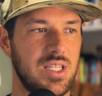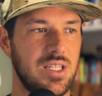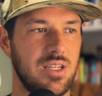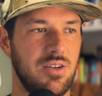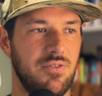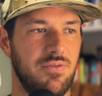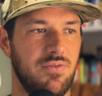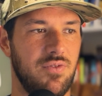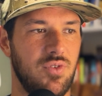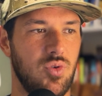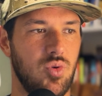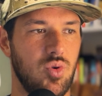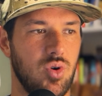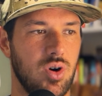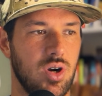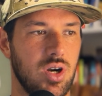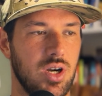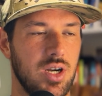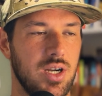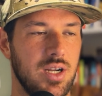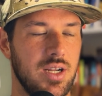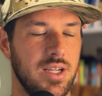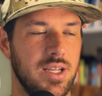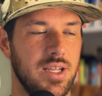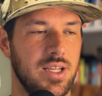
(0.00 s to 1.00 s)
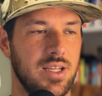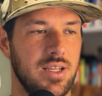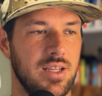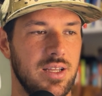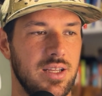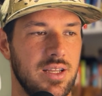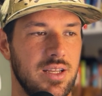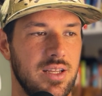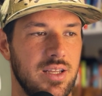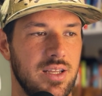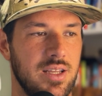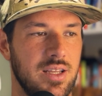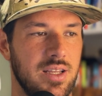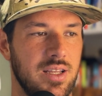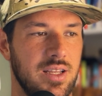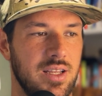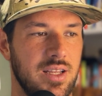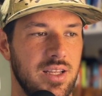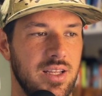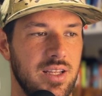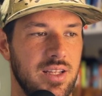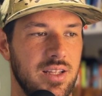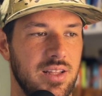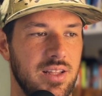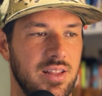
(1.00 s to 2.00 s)
For
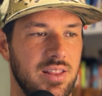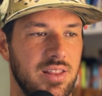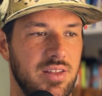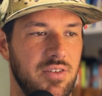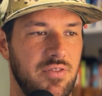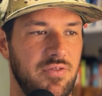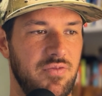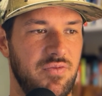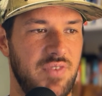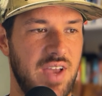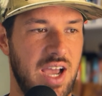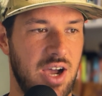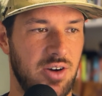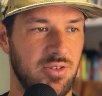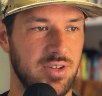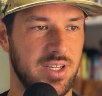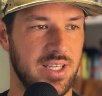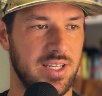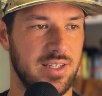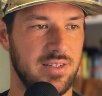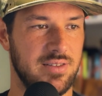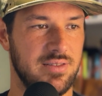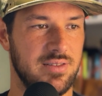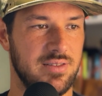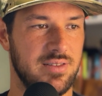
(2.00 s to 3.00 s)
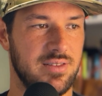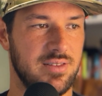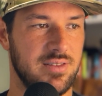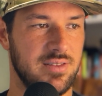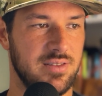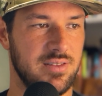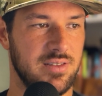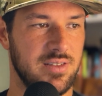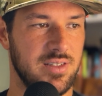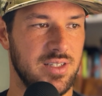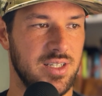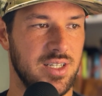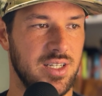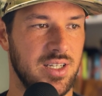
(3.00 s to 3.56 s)
the Falcons,